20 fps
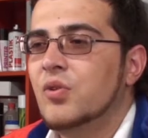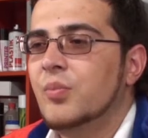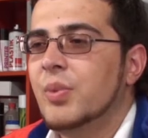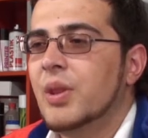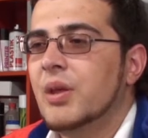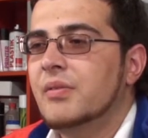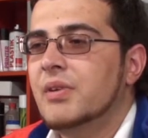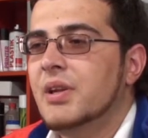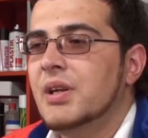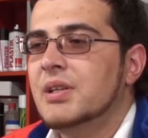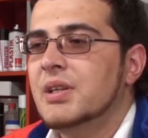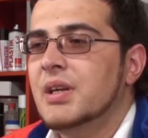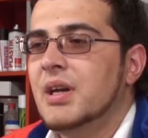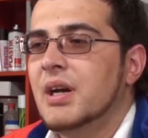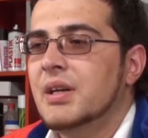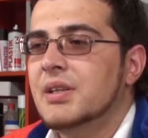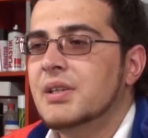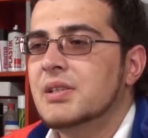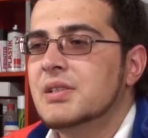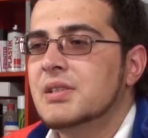and the
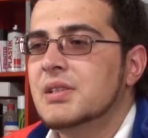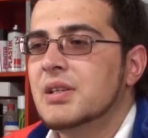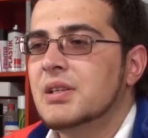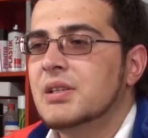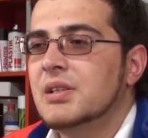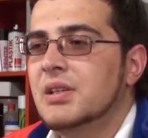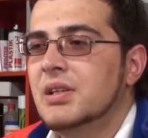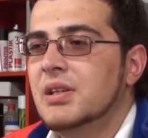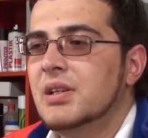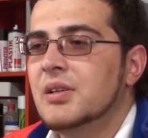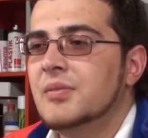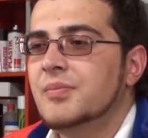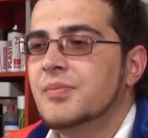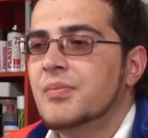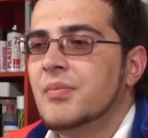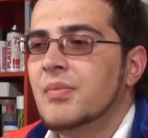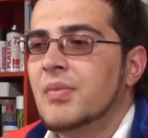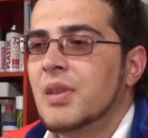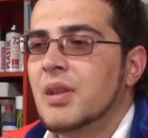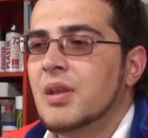information whether other
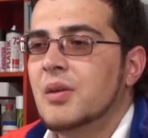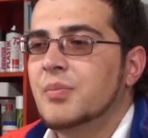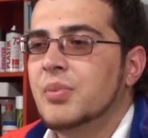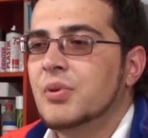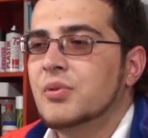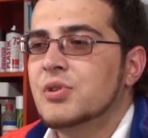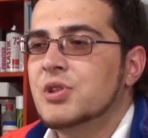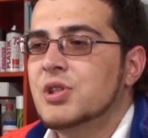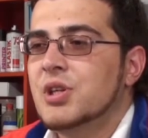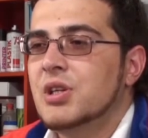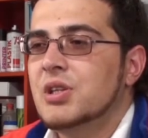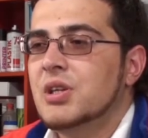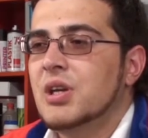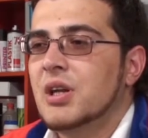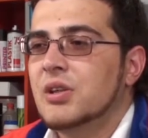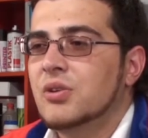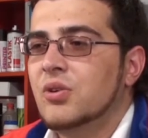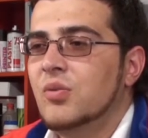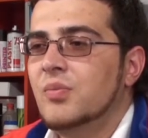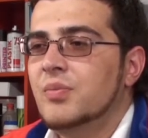subscribers are available for
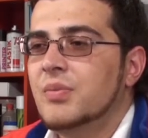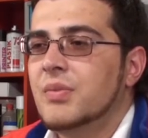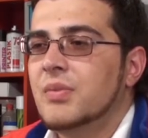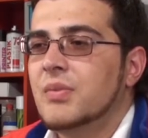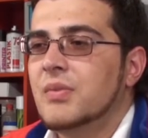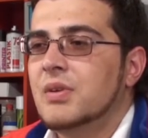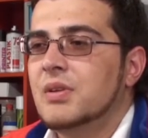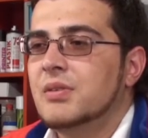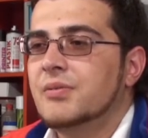call.